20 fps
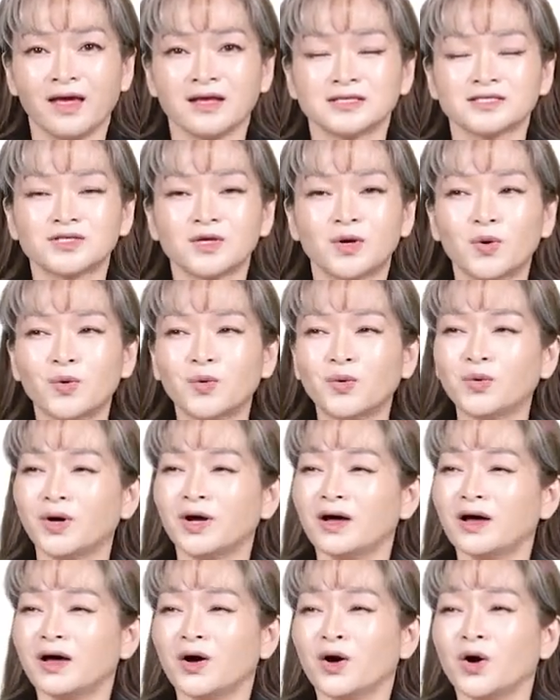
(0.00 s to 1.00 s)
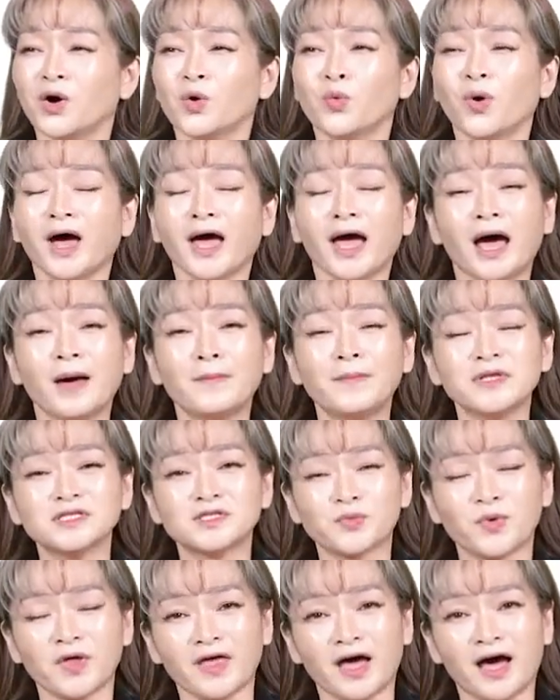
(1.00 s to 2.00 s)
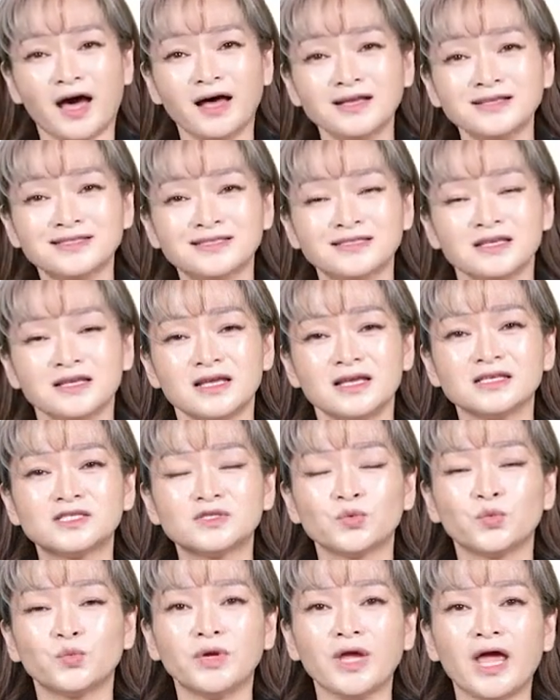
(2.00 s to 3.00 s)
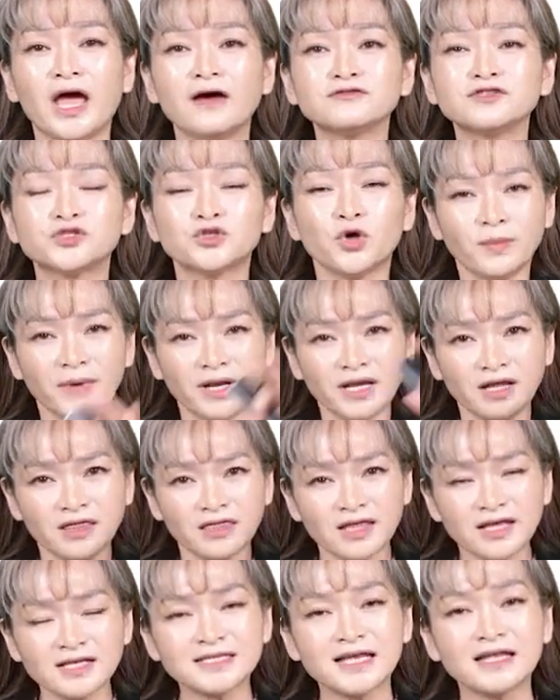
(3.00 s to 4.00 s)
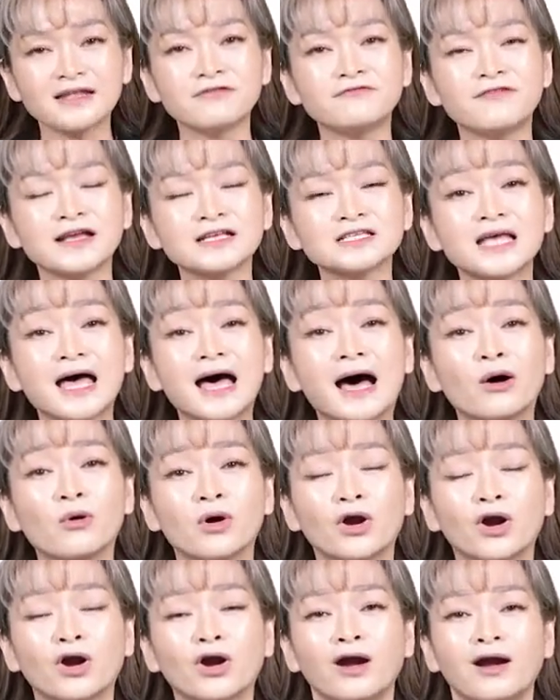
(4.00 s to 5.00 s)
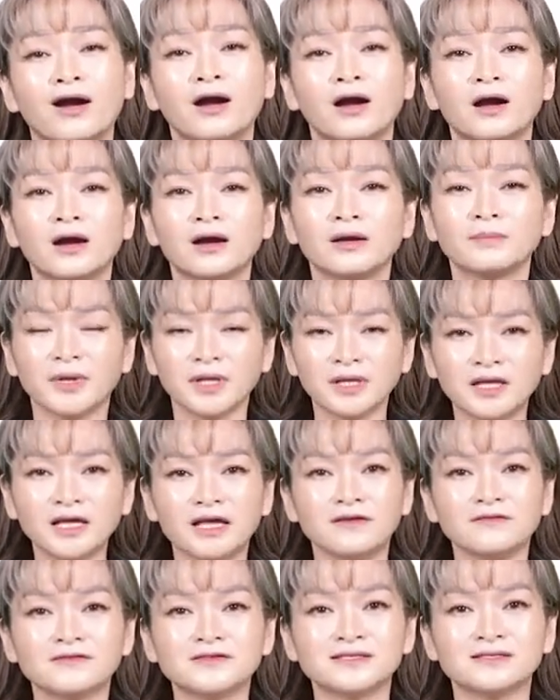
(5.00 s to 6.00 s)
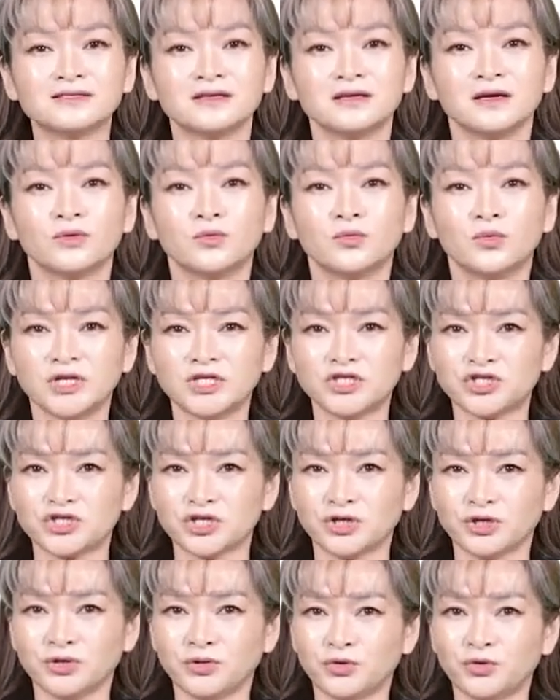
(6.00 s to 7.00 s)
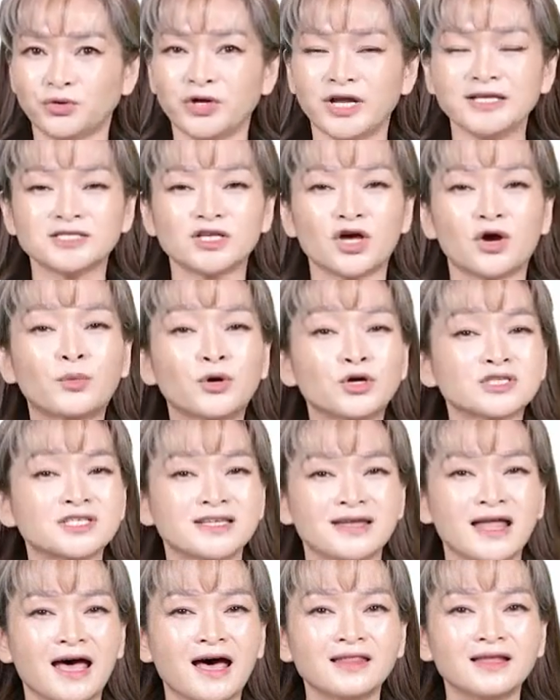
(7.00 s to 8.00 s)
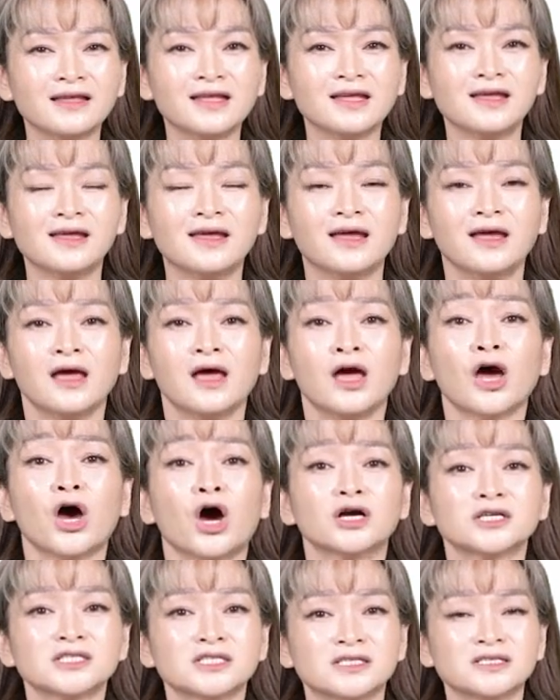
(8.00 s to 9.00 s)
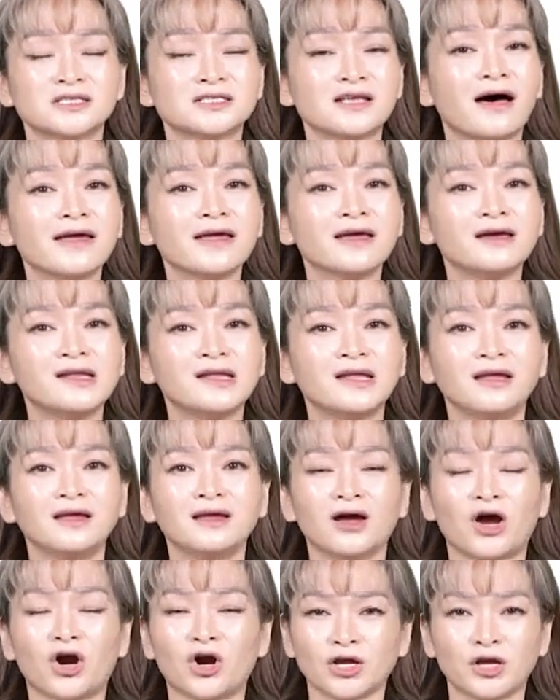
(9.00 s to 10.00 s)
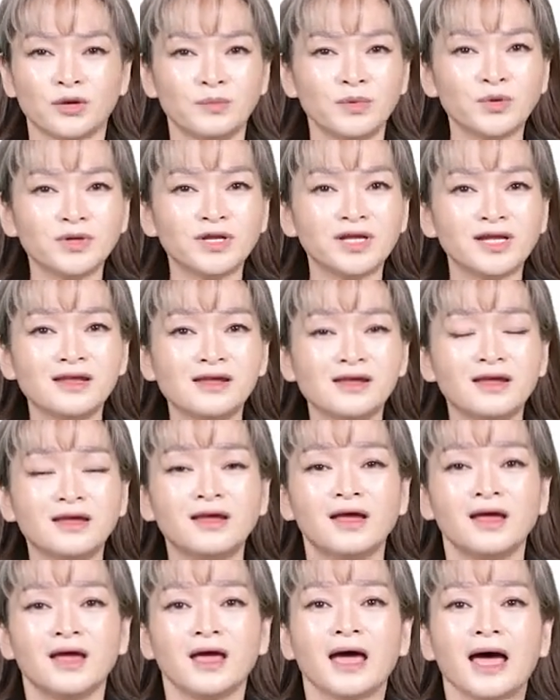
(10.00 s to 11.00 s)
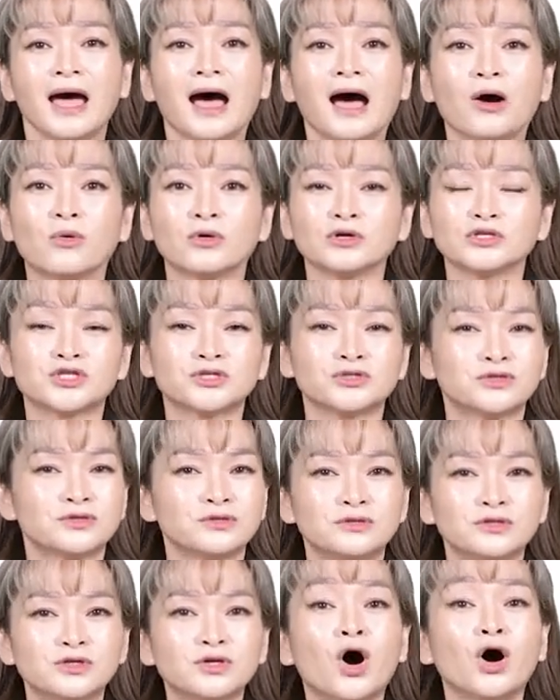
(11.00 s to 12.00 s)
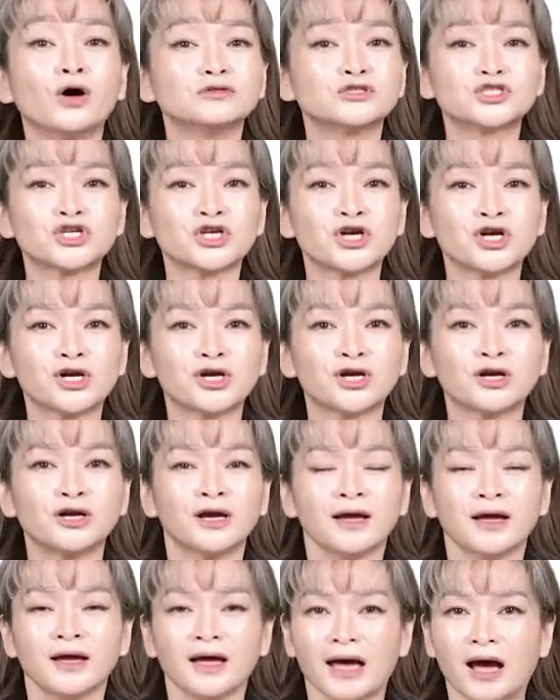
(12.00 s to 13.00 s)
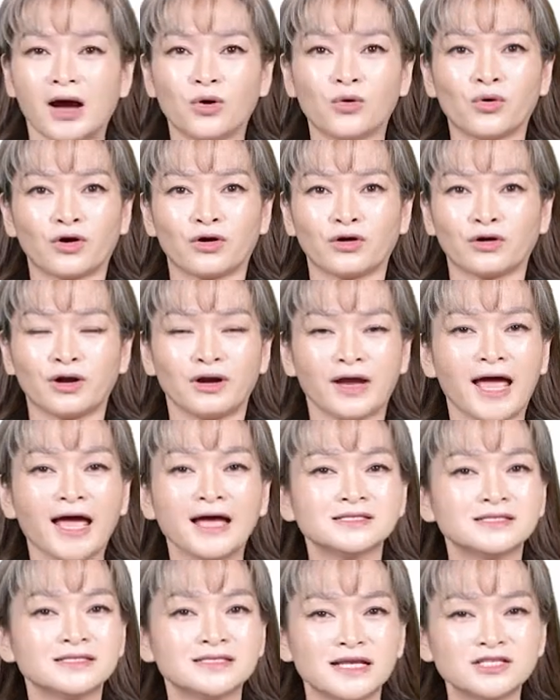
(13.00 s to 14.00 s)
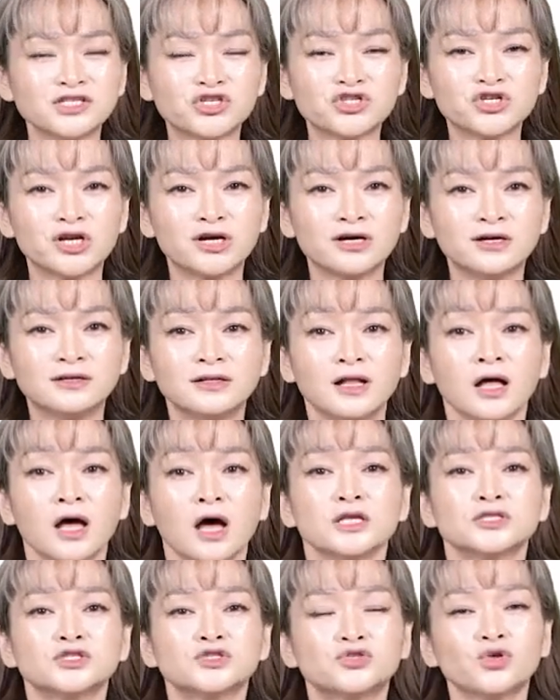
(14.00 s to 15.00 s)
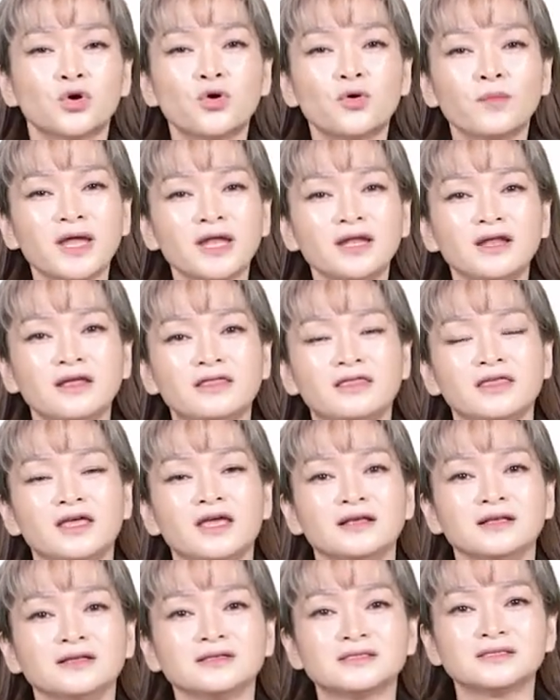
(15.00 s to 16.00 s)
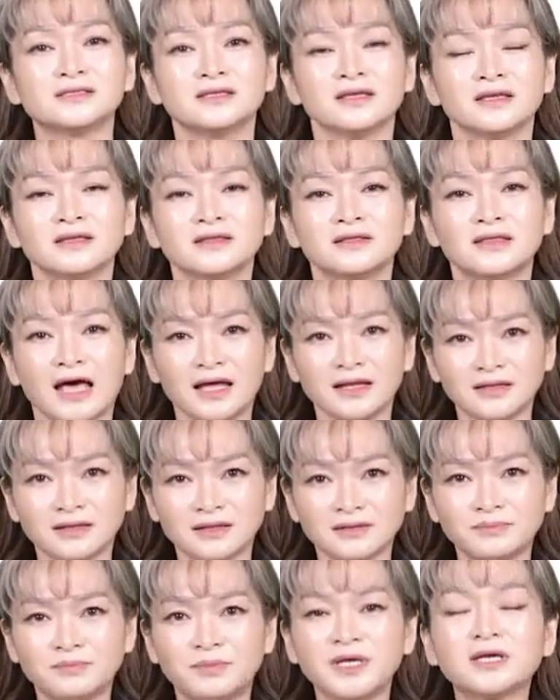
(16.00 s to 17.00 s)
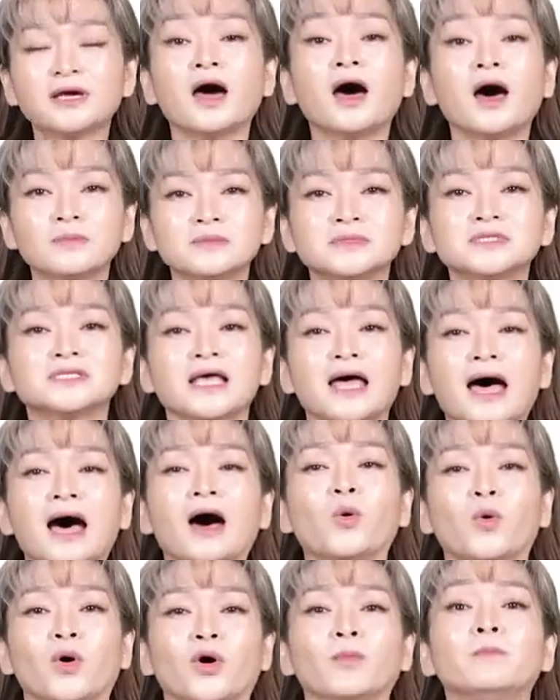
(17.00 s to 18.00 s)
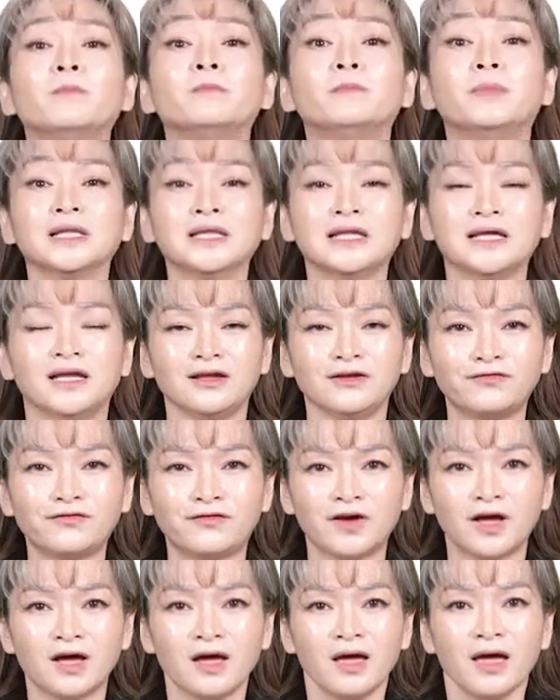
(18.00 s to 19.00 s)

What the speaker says: So what happens with us is we have so many things that affects our beliefs, which creates our personality, our society, our community, our culture, our ancestral, so many things that becomes our belief.